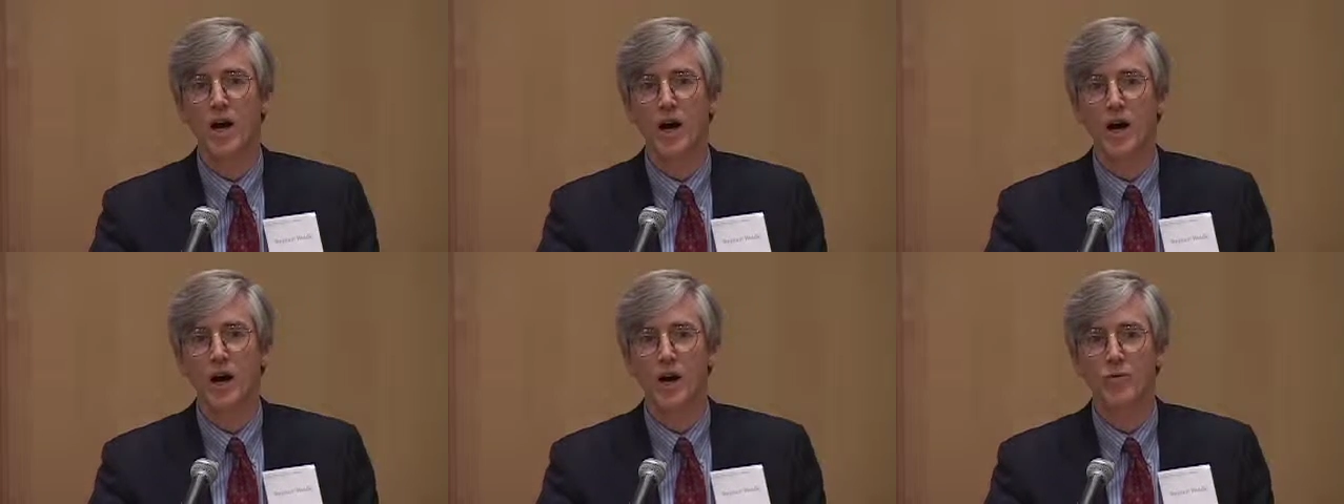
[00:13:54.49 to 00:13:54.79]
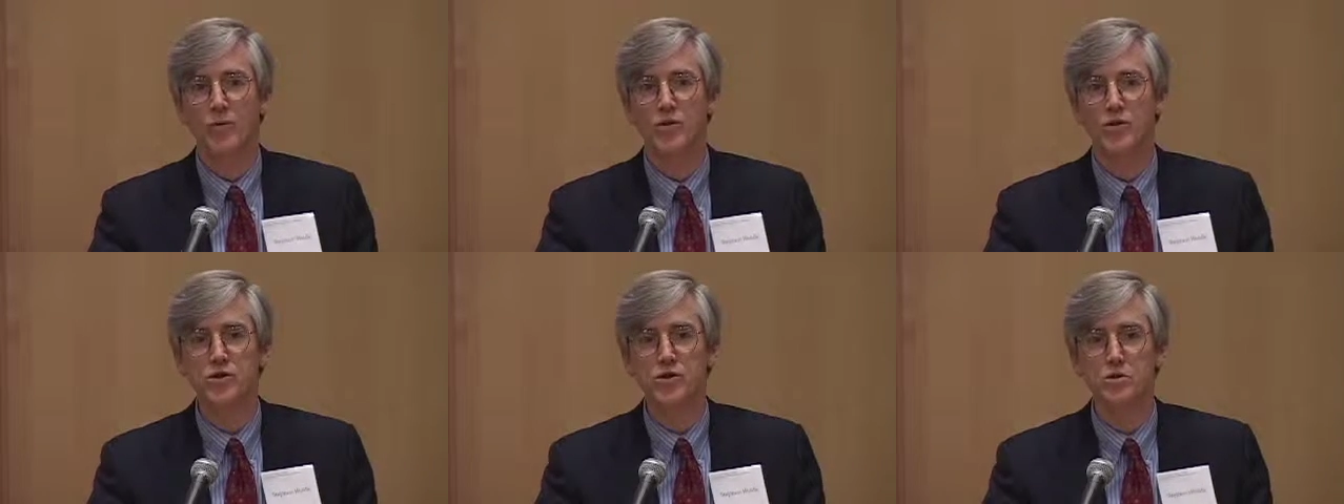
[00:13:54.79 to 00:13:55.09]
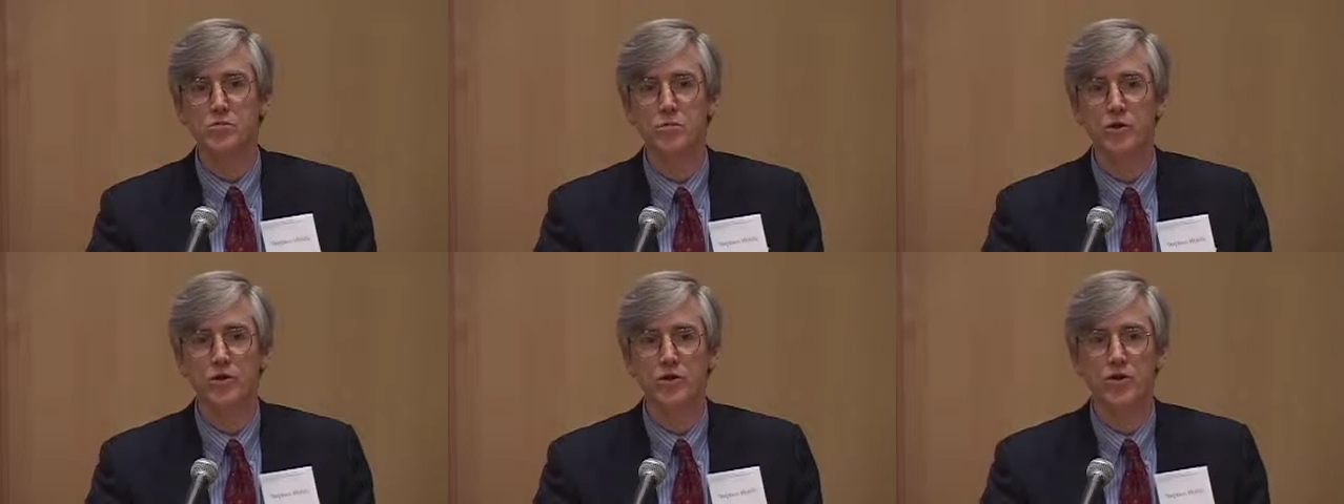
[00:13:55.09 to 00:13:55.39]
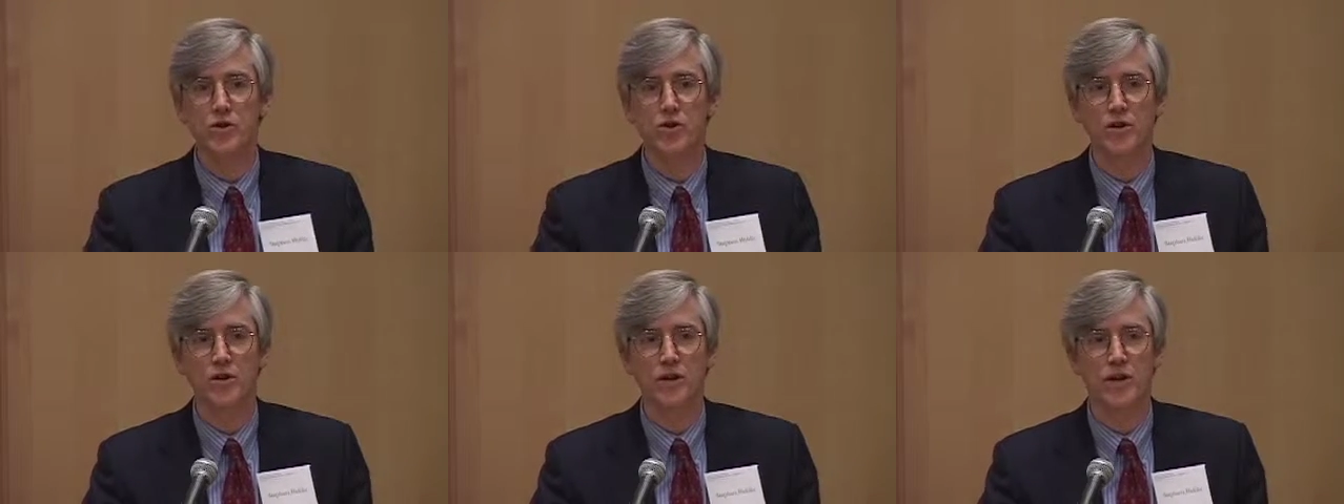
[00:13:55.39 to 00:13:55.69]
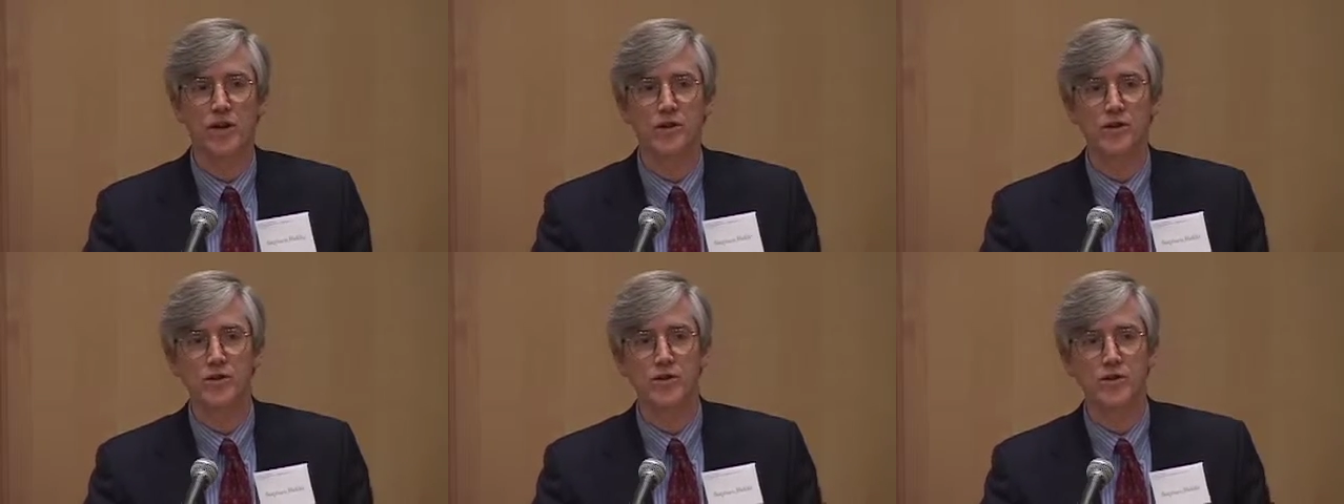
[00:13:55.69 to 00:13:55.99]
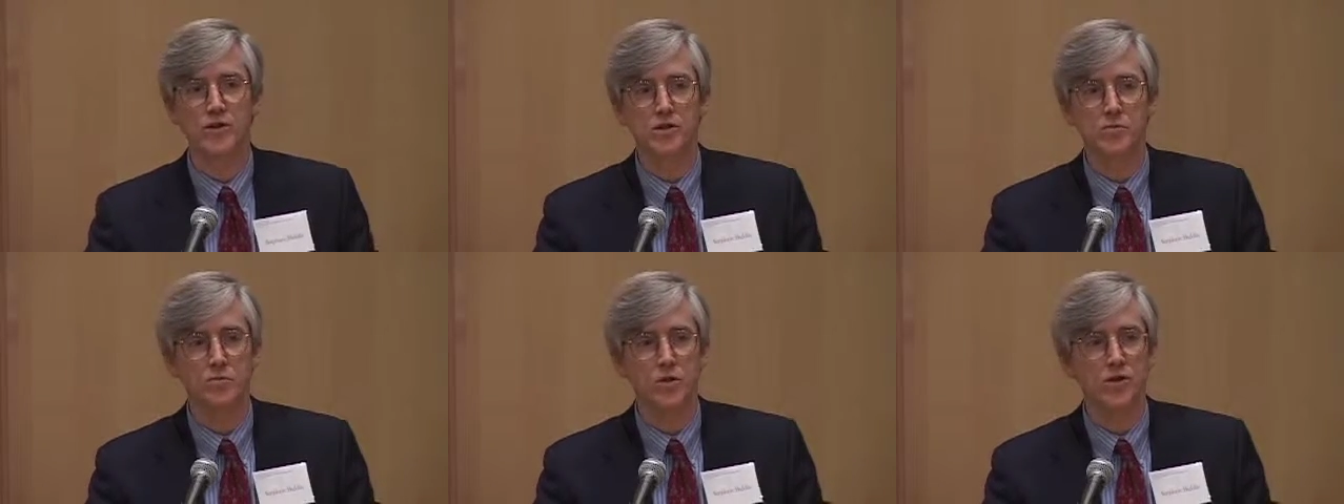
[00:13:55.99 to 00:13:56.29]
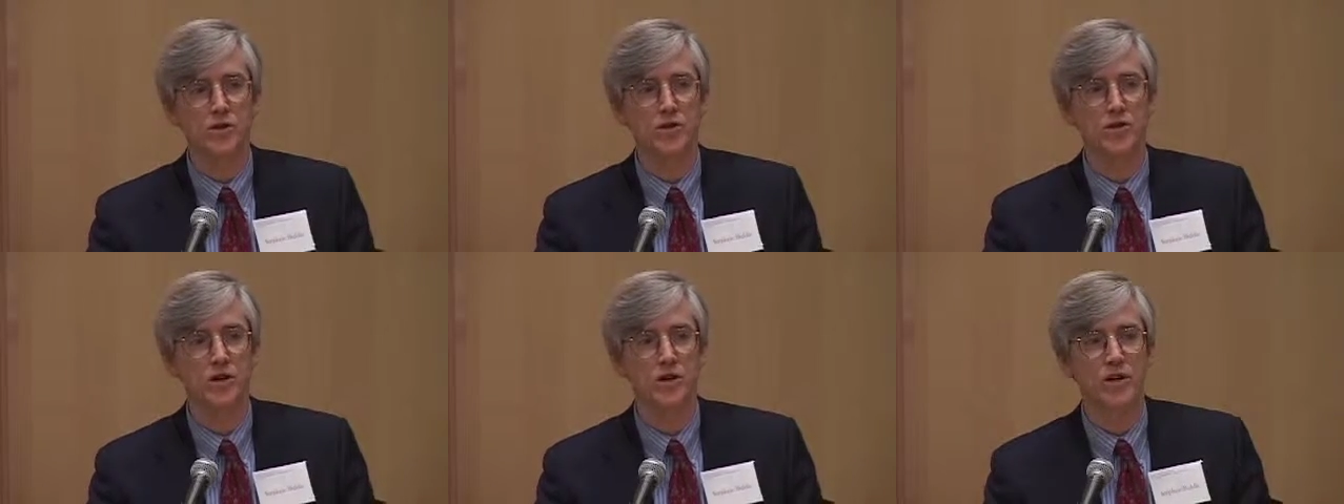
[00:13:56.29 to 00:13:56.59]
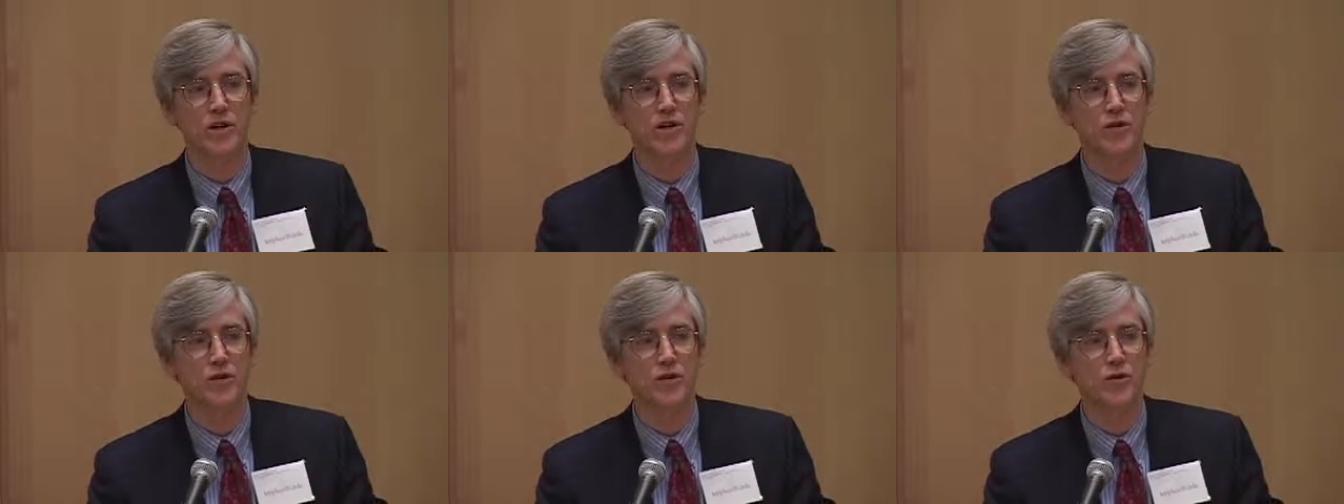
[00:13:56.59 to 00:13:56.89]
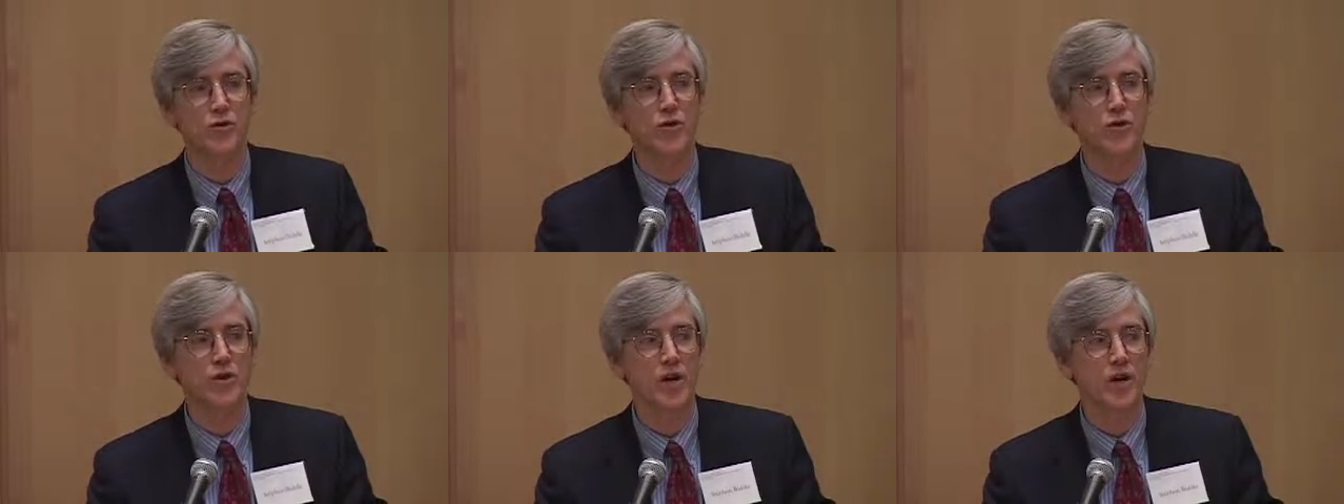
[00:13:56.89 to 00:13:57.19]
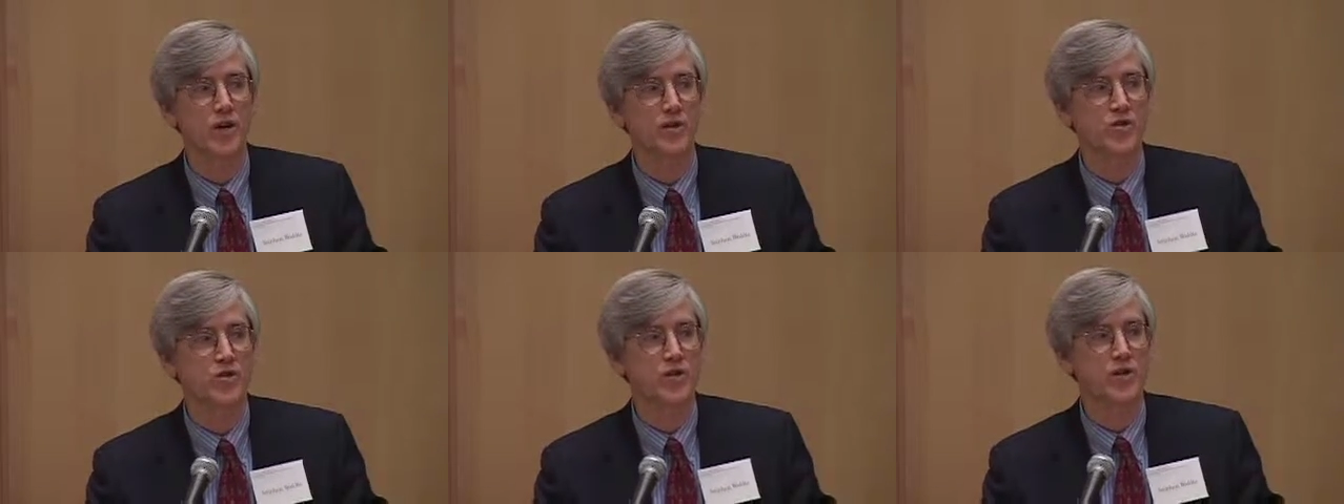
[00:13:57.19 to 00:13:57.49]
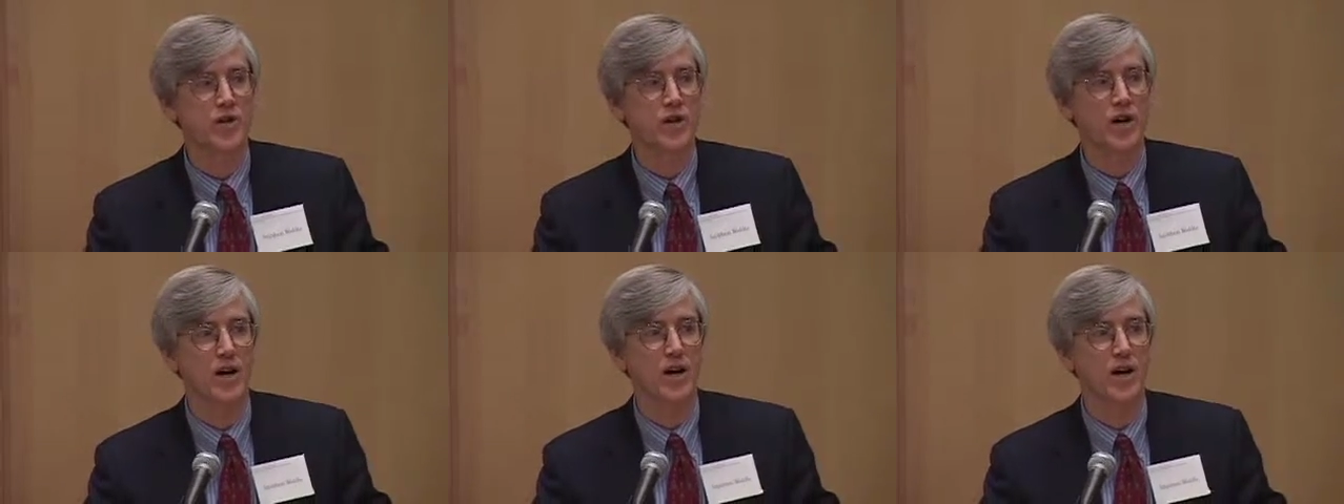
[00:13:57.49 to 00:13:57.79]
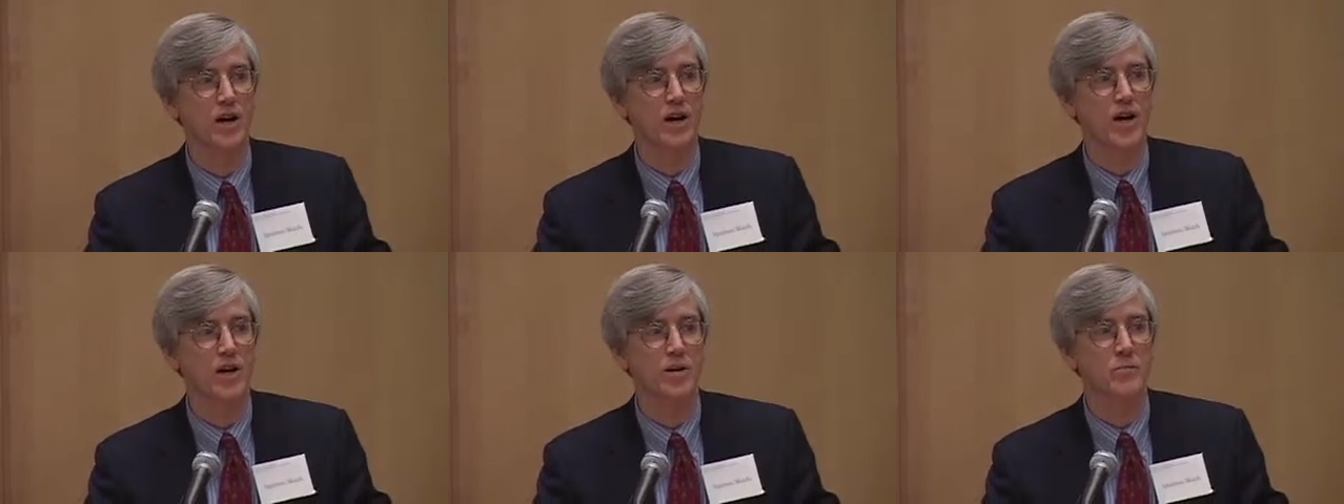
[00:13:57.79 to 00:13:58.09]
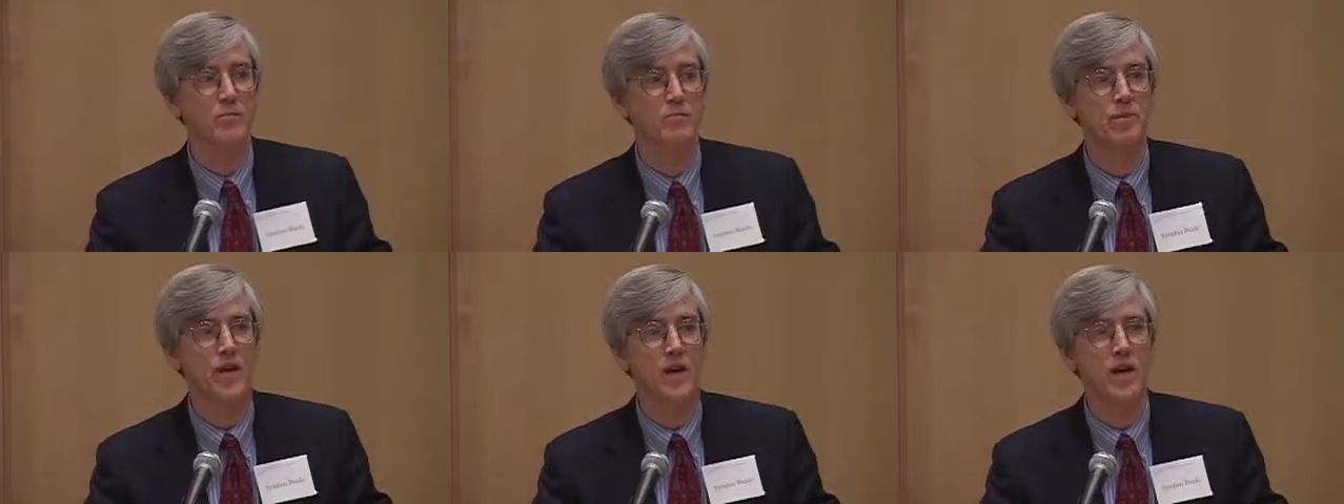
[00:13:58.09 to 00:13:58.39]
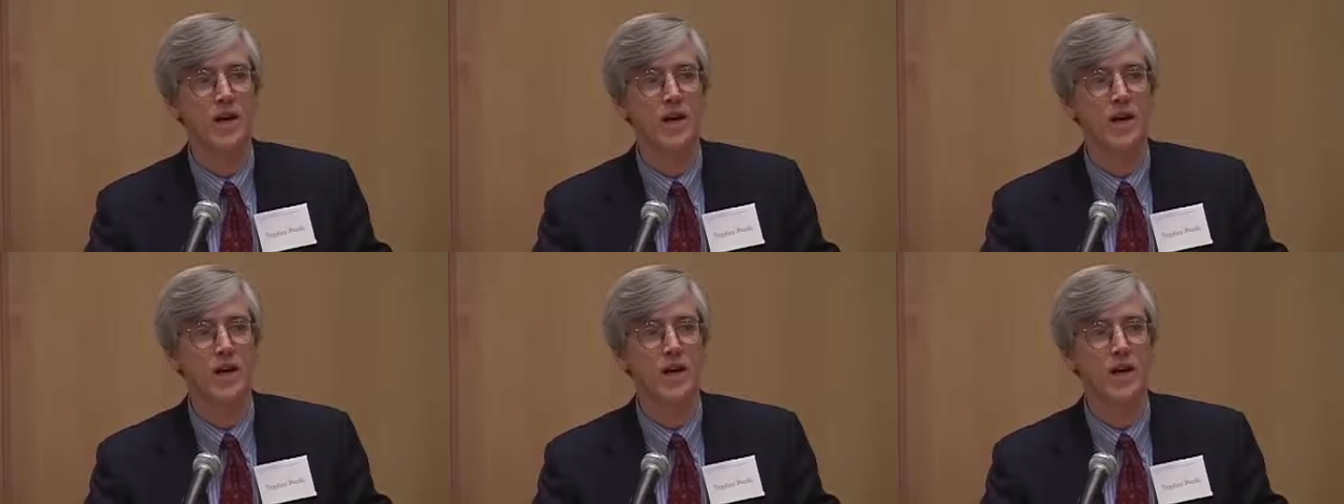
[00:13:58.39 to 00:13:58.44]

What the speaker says: I would submit that the United States military in 2009